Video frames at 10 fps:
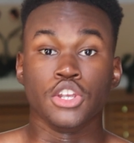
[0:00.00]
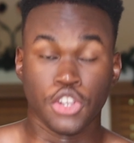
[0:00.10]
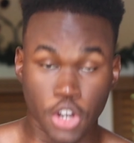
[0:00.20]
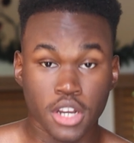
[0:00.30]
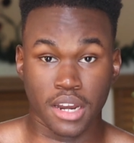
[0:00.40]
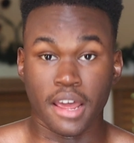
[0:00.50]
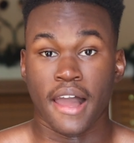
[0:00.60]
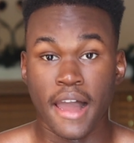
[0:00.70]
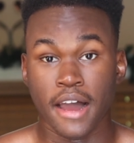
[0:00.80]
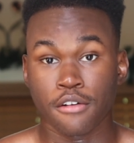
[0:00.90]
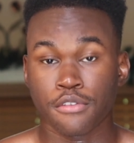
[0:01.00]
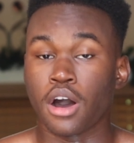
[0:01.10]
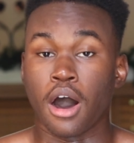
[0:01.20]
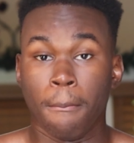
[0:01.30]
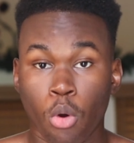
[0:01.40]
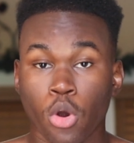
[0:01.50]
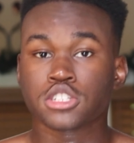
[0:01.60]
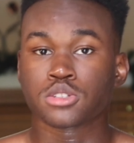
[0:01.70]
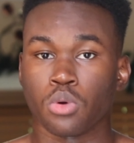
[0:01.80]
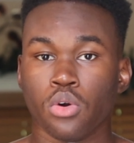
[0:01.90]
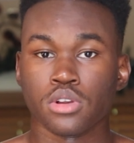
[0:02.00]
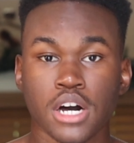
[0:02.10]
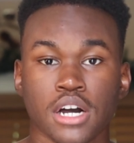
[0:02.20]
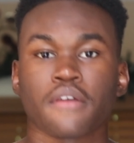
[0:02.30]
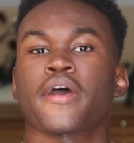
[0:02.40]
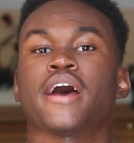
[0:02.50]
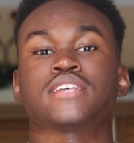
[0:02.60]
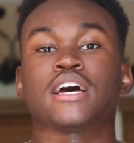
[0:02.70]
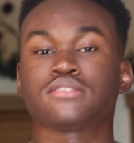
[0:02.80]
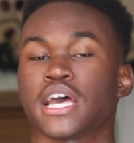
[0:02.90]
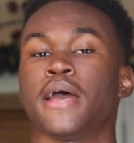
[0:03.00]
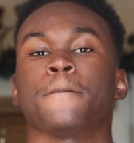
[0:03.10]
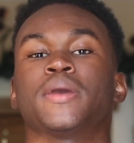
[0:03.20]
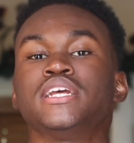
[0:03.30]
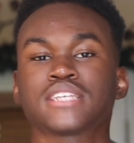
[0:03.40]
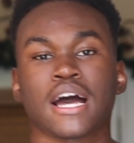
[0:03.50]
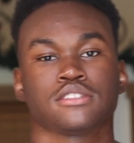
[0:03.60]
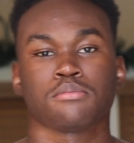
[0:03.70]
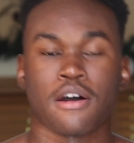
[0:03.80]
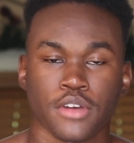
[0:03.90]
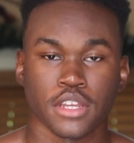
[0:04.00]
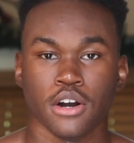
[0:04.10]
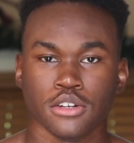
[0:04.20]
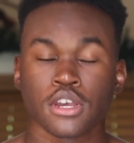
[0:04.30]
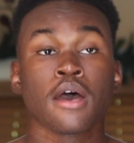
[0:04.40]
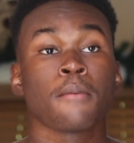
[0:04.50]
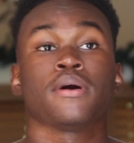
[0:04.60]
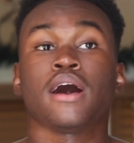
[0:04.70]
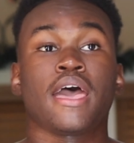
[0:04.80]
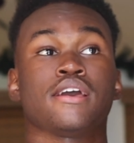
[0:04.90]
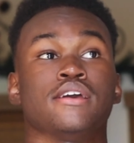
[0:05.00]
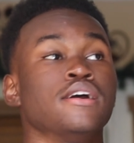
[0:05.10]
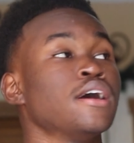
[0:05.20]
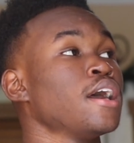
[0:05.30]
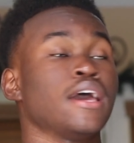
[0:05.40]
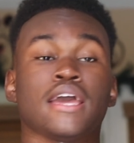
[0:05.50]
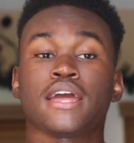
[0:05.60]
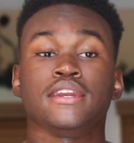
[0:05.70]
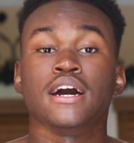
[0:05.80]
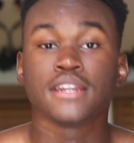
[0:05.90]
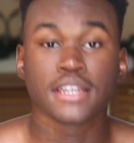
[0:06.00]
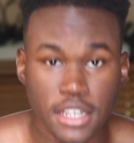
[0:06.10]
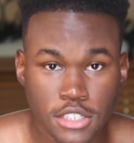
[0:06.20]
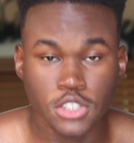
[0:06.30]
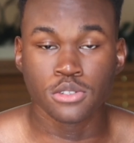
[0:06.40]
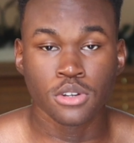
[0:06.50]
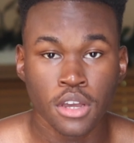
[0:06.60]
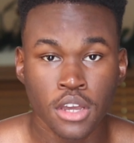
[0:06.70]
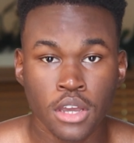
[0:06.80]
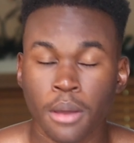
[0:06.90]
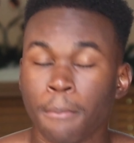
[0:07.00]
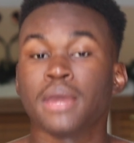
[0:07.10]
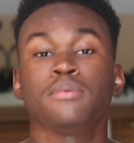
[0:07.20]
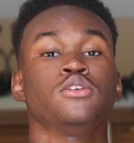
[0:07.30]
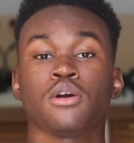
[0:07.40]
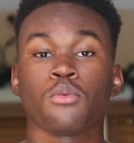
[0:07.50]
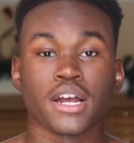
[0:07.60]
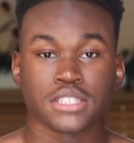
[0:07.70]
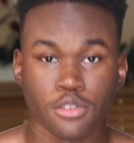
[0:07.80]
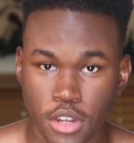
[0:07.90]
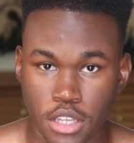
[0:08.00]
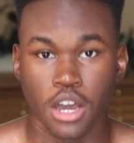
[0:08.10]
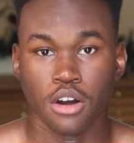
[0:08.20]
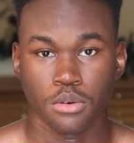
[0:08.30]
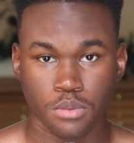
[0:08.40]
you're gonna have a more swole look. As I said many times in my videos, but hey, nothing against you. Maybe you didn't watch the video.